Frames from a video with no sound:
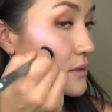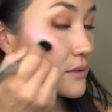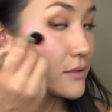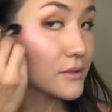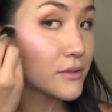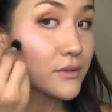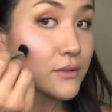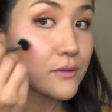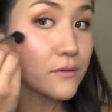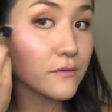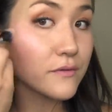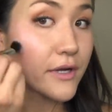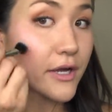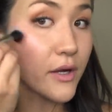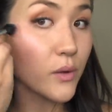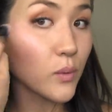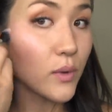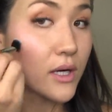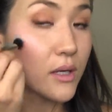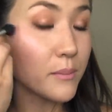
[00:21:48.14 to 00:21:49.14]
you
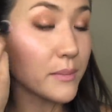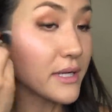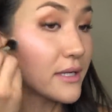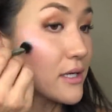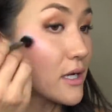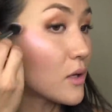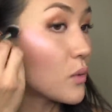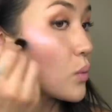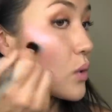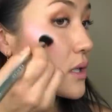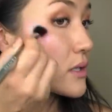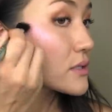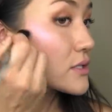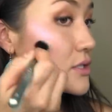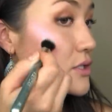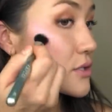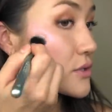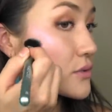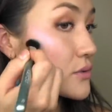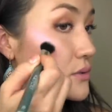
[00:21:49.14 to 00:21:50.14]
very well may not
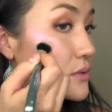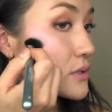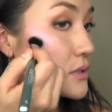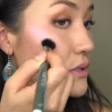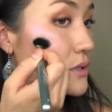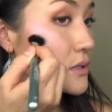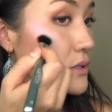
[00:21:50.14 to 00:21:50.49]
want to.